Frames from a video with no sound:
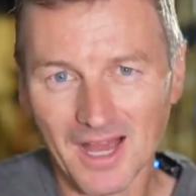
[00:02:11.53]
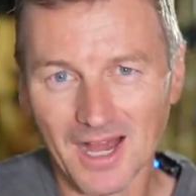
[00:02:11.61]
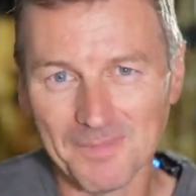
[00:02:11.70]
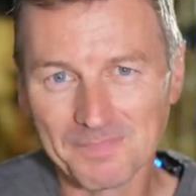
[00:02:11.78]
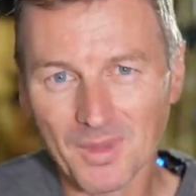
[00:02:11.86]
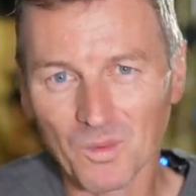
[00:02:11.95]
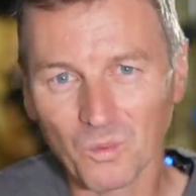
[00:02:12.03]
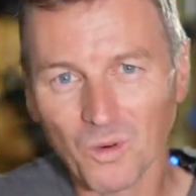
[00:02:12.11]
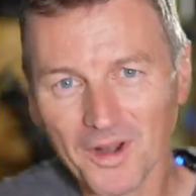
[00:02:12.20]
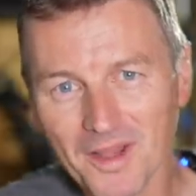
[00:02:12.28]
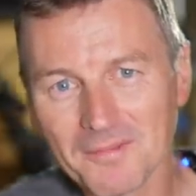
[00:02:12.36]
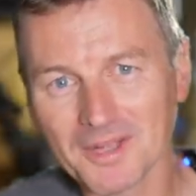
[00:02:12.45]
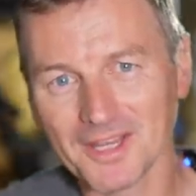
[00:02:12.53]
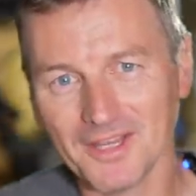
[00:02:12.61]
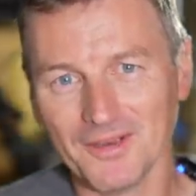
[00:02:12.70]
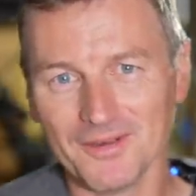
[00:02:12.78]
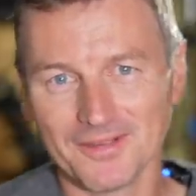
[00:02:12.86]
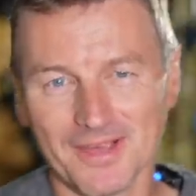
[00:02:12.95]
Um, what I'm going to
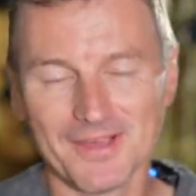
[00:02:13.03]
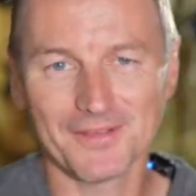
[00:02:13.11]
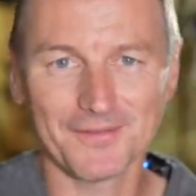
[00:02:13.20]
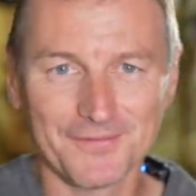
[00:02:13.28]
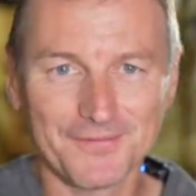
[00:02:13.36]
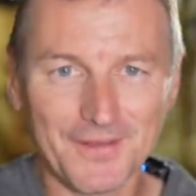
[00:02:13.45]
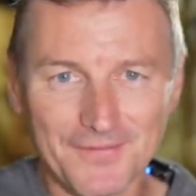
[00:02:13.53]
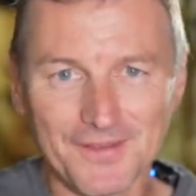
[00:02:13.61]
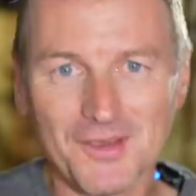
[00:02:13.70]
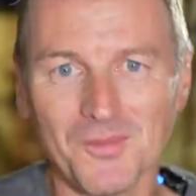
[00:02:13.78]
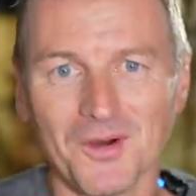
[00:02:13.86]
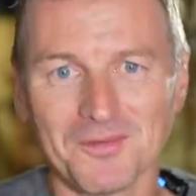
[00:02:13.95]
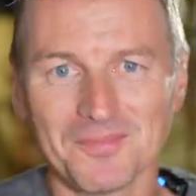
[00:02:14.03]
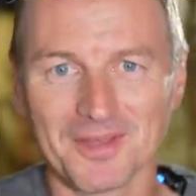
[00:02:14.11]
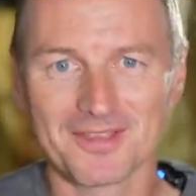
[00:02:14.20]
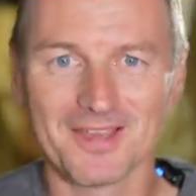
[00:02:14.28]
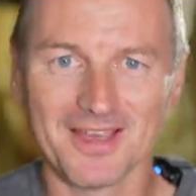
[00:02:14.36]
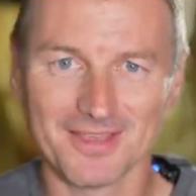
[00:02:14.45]
use is
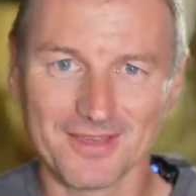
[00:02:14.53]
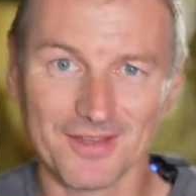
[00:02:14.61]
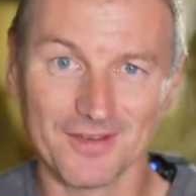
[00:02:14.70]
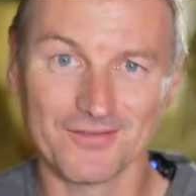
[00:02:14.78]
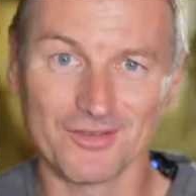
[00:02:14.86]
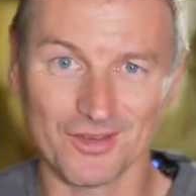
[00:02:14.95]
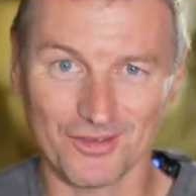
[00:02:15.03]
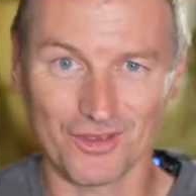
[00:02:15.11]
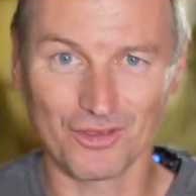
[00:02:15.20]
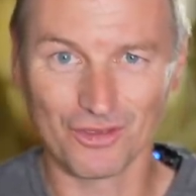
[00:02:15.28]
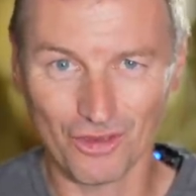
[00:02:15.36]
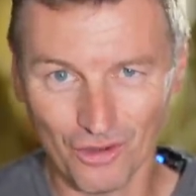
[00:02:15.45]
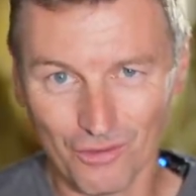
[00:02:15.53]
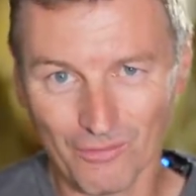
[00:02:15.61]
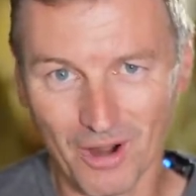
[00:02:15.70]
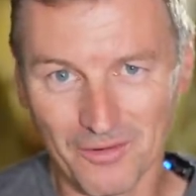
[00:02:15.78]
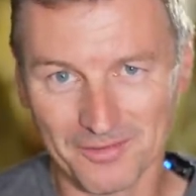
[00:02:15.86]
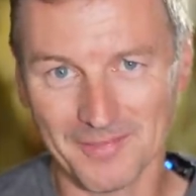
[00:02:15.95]
51% of just two
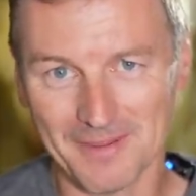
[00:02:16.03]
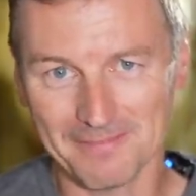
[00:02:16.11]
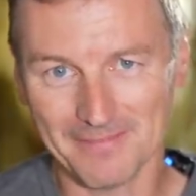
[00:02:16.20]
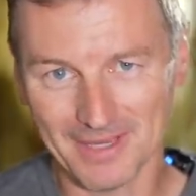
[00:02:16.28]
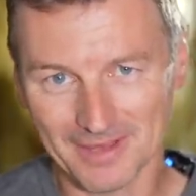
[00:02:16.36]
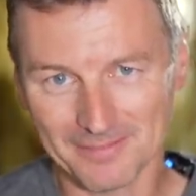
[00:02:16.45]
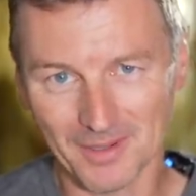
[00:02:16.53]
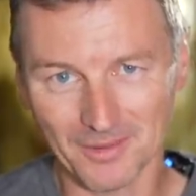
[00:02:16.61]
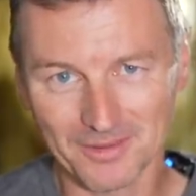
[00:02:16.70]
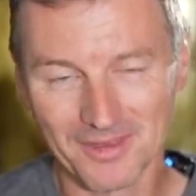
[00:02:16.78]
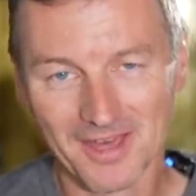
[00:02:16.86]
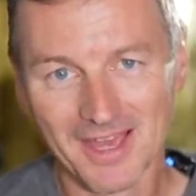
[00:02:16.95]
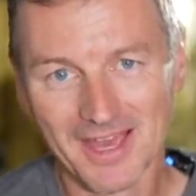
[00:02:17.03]
row as my base malt.